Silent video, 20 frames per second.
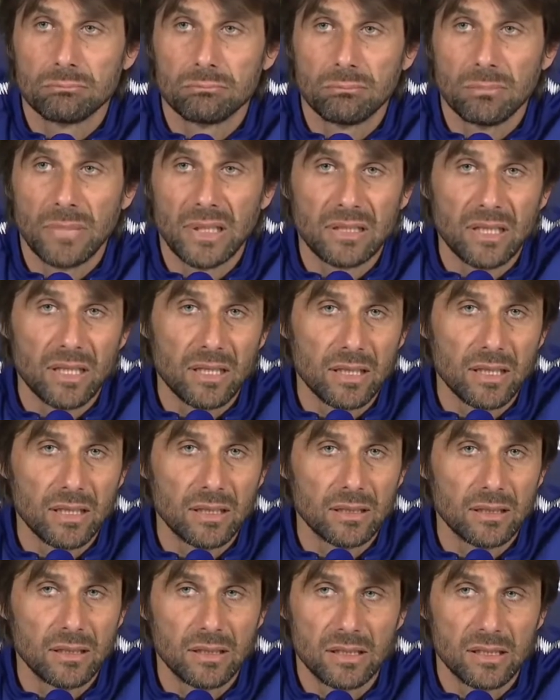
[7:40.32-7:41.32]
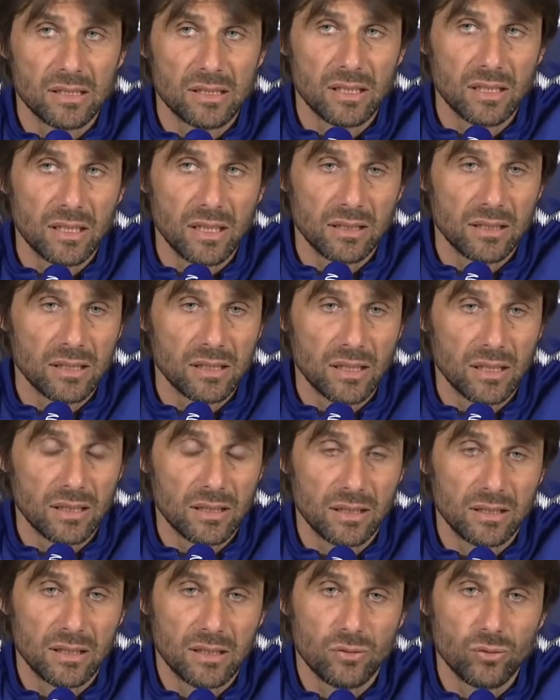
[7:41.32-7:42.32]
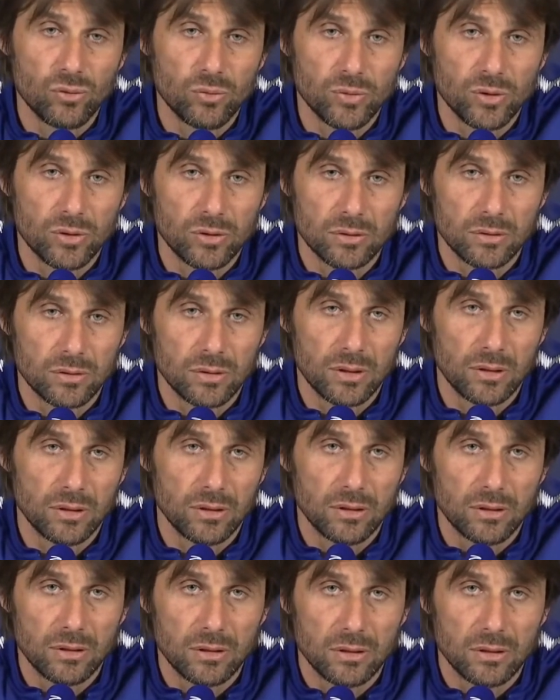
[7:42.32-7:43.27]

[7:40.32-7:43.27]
But I think this is another rumor, and.